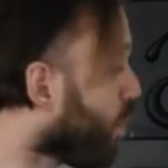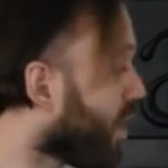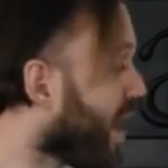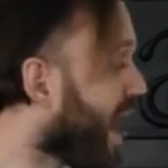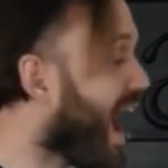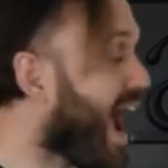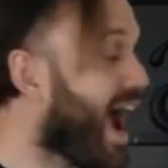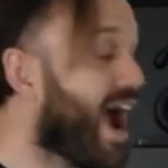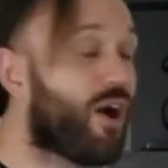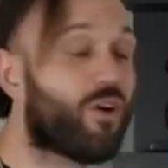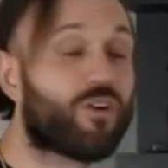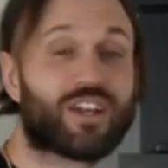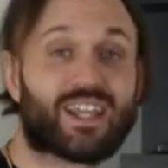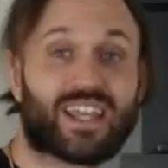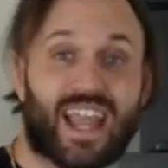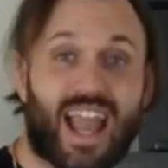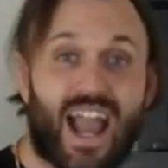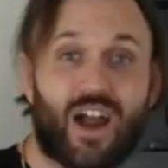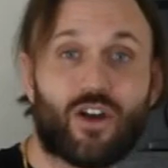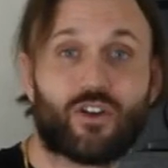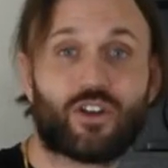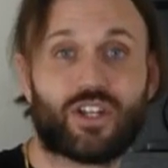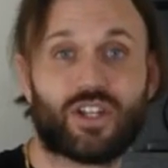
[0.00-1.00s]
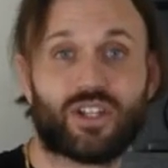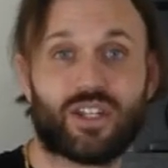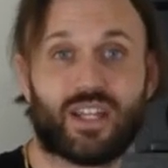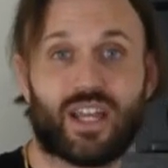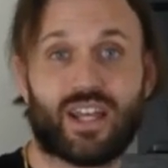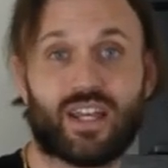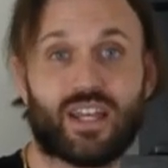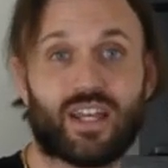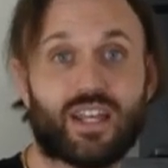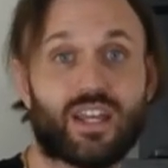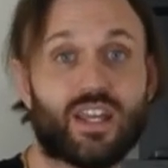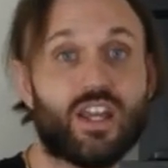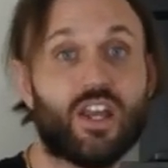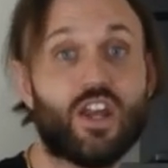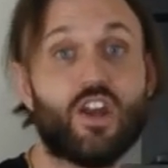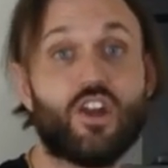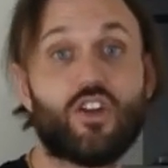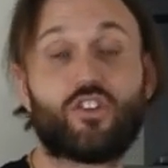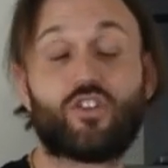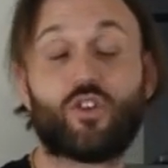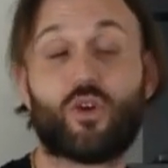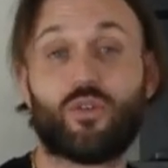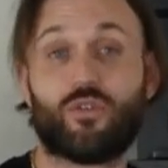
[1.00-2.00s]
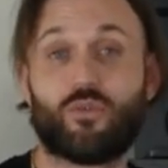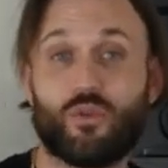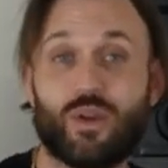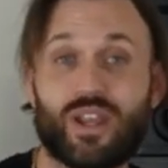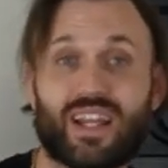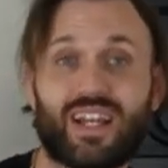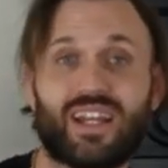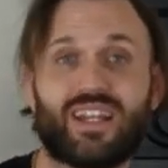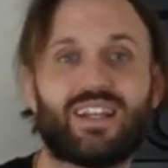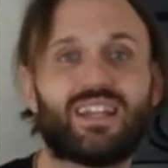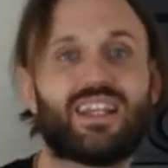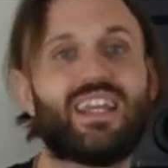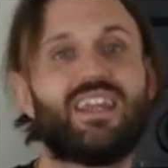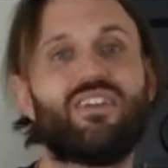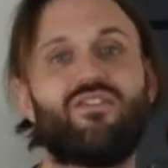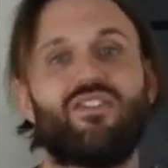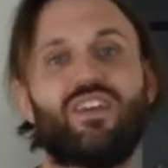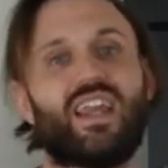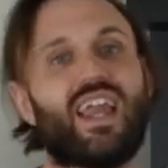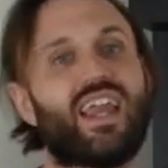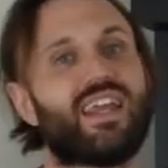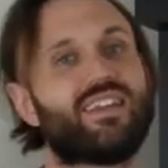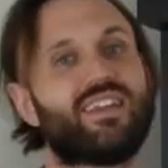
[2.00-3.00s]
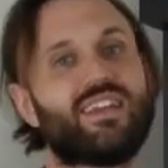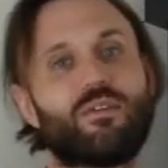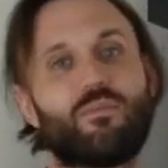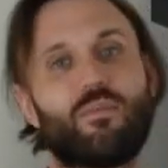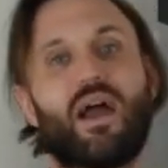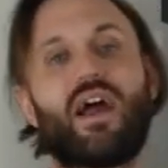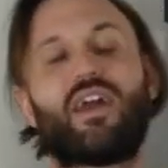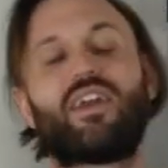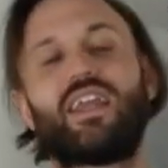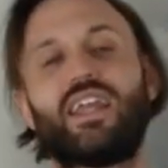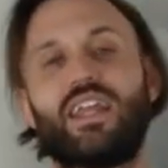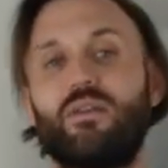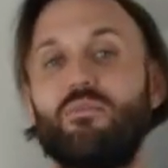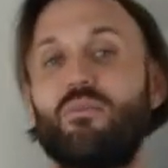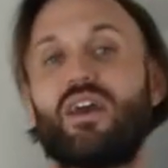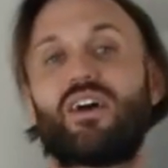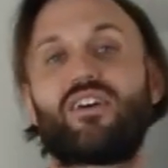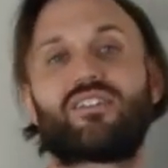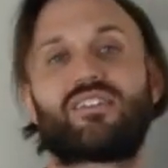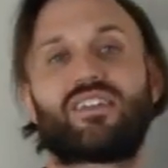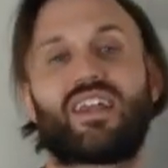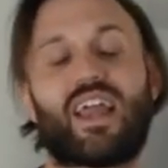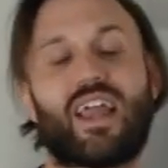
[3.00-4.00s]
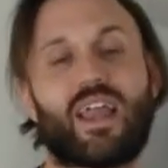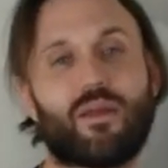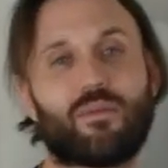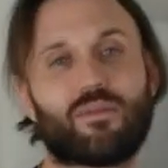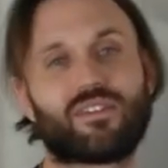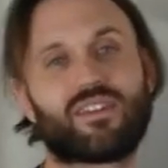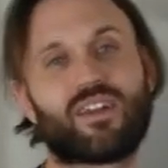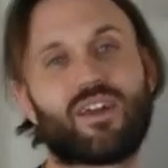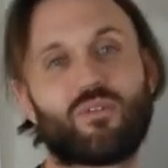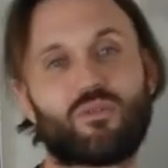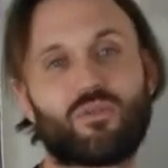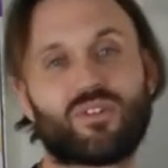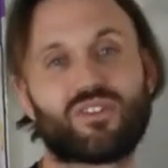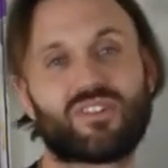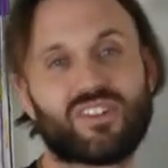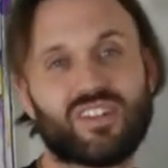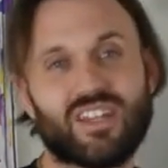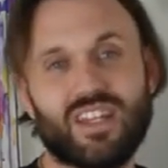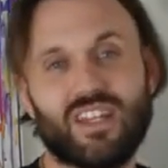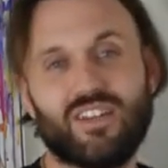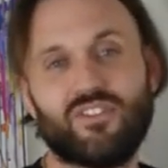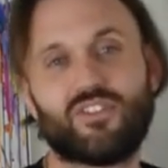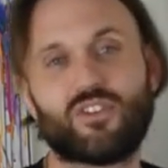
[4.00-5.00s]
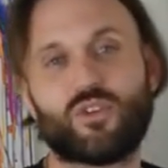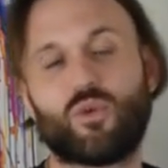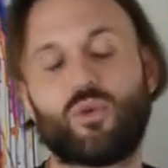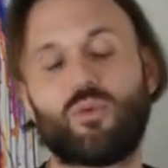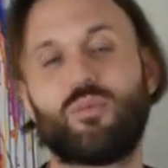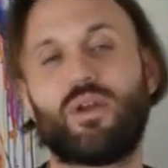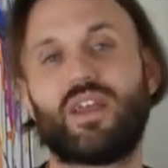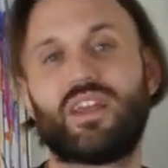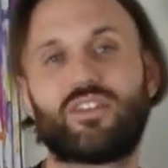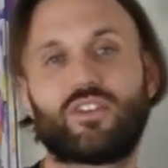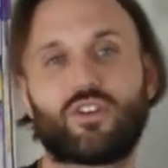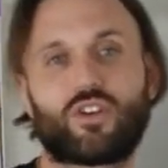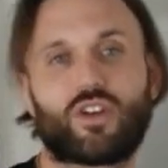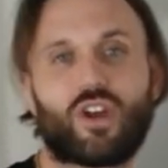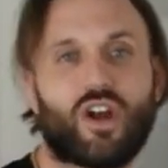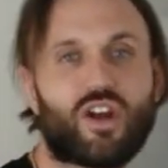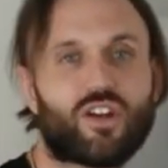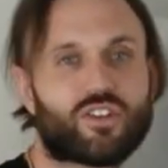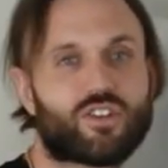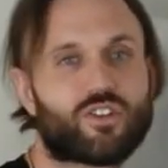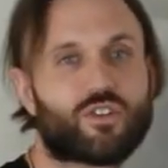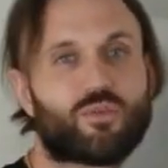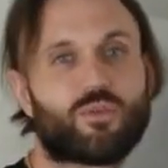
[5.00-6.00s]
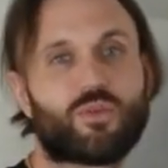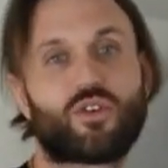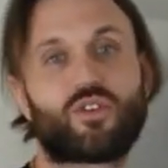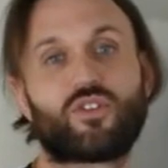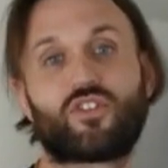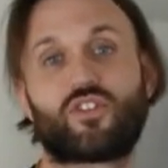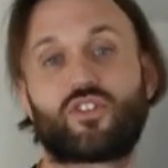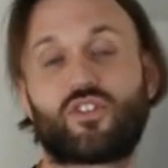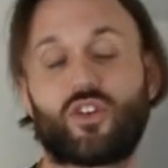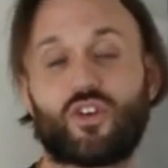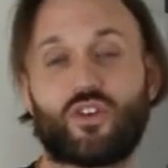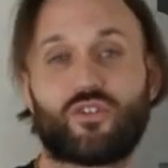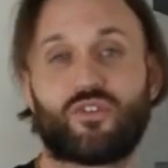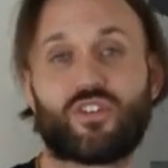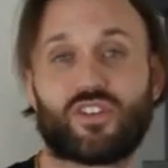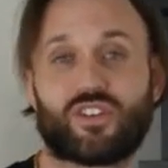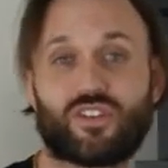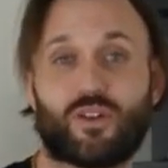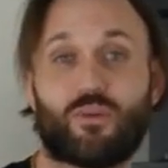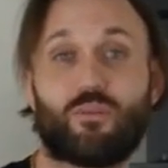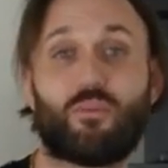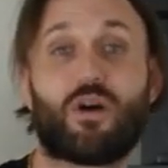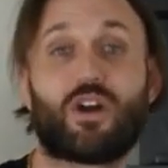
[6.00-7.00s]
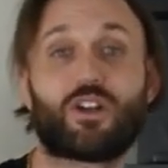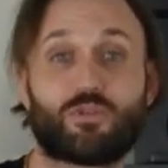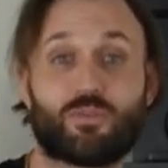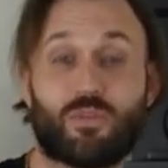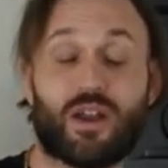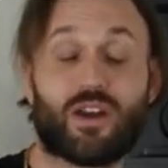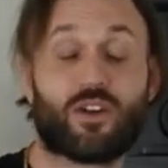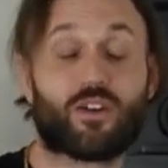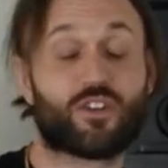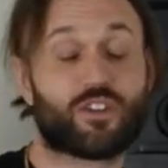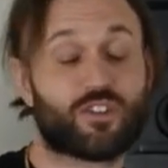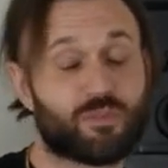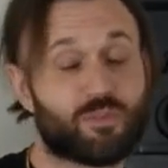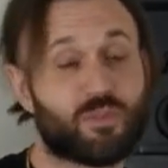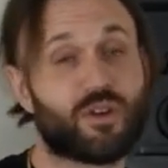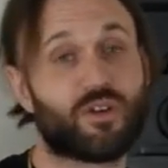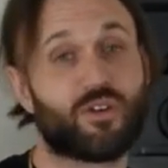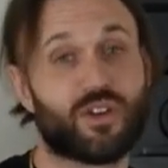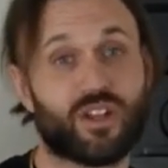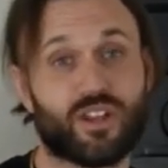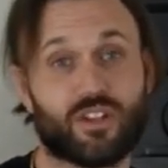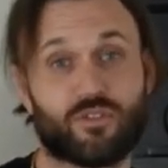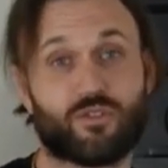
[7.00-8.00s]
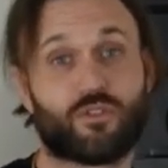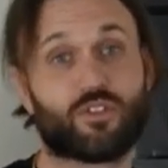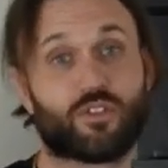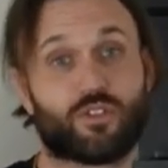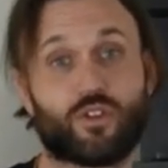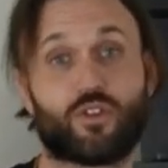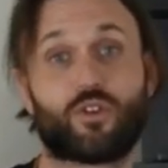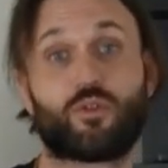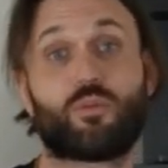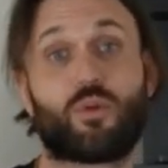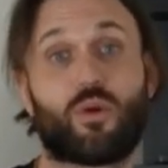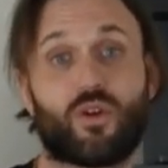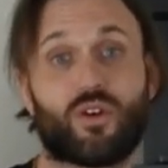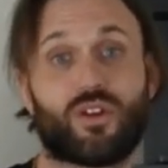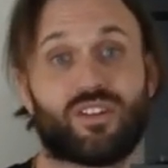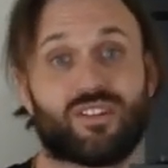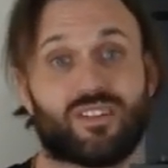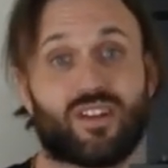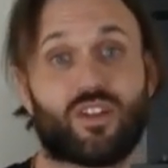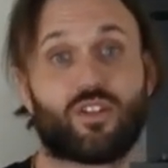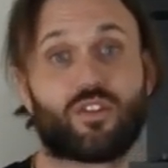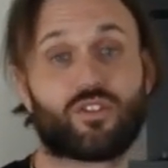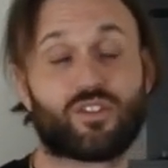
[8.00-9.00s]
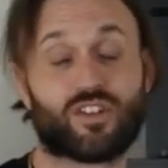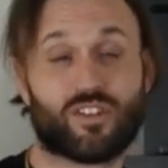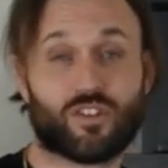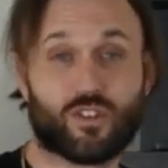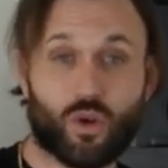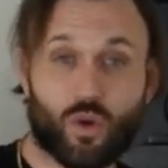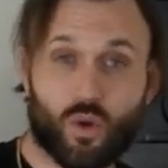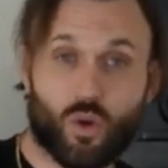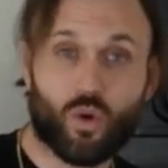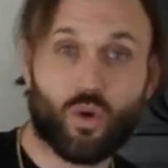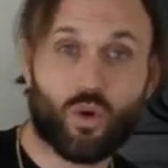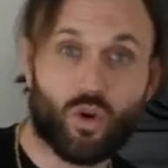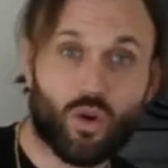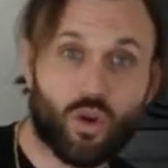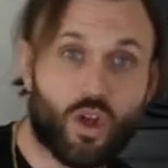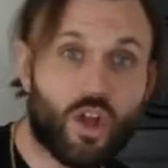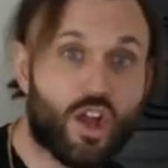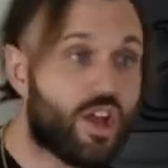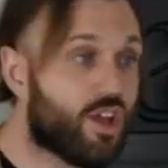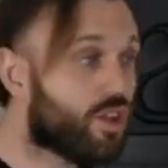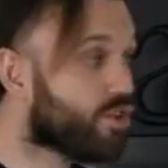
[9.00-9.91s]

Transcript: or how to calculate it. So if we can alleviate the amount of emails that Amazon receives, it will make their customer service a much better experience for third-party sellers as a whole.